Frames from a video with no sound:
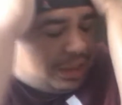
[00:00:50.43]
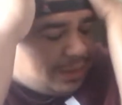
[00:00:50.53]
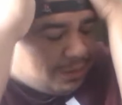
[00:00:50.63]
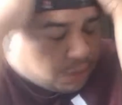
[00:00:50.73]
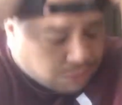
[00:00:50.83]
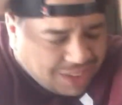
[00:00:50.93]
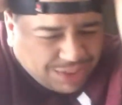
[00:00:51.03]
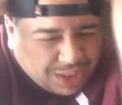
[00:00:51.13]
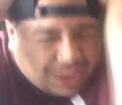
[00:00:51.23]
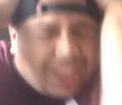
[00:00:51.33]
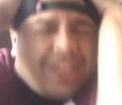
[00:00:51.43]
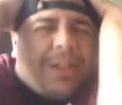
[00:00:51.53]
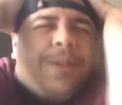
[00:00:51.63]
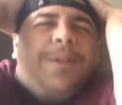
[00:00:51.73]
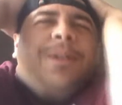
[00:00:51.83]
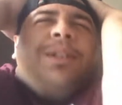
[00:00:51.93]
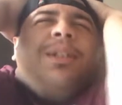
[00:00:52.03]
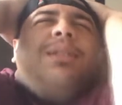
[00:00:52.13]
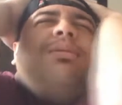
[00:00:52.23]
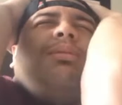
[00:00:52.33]
of shit! Won't cut!
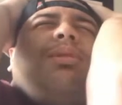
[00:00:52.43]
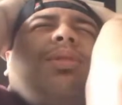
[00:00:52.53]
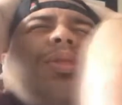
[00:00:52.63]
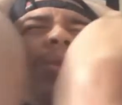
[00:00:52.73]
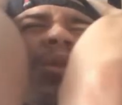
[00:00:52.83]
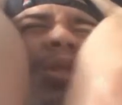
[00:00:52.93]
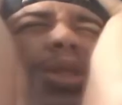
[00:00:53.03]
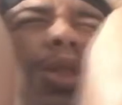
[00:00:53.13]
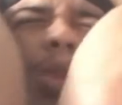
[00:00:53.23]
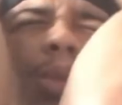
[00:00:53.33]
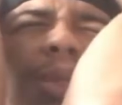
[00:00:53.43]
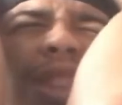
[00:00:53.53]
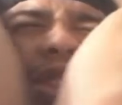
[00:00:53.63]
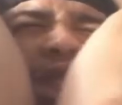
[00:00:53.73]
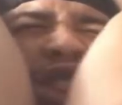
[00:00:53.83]
Oh, you and your